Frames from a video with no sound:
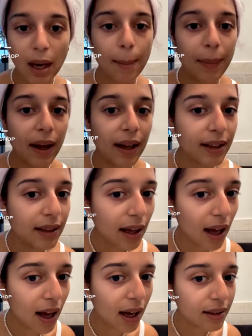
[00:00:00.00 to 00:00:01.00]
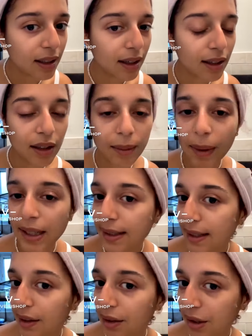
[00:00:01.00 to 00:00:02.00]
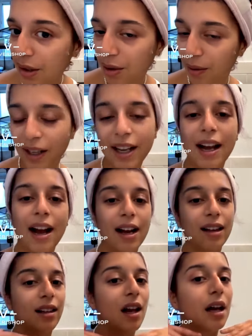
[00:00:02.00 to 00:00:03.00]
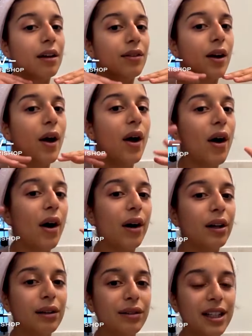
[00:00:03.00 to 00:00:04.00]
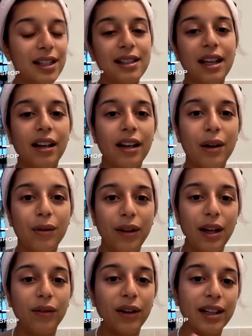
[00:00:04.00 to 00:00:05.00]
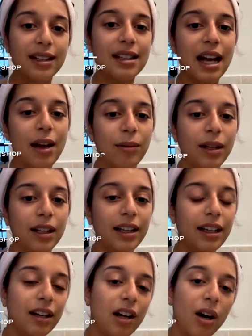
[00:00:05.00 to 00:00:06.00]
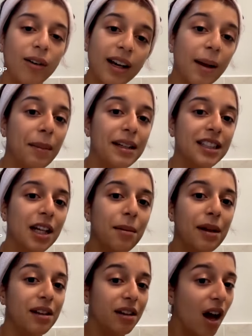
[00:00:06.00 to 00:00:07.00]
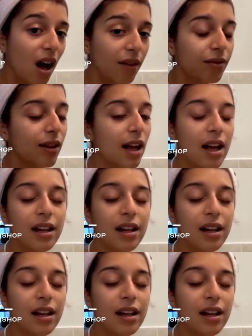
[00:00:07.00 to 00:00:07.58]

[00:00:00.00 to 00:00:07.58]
But yeah, I think my skin looks great. I love all of these skincare favorites. I really cannot recommend them enough.